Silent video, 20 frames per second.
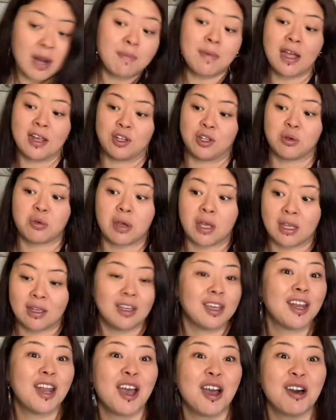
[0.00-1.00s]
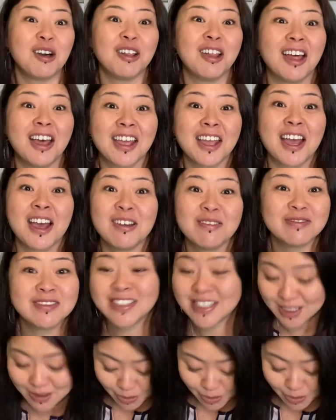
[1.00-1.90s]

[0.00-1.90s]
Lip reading: I doing? You know, like, I'm just